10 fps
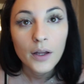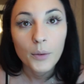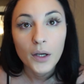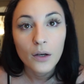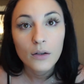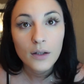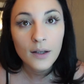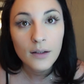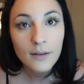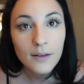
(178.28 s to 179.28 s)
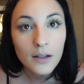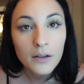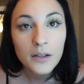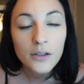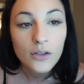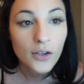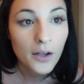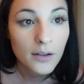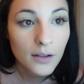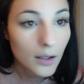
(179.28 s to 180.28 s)
There we go. The concealer is
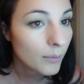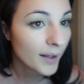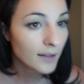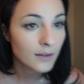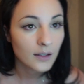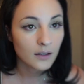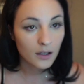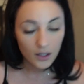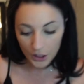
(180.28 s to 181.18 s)
just amazing.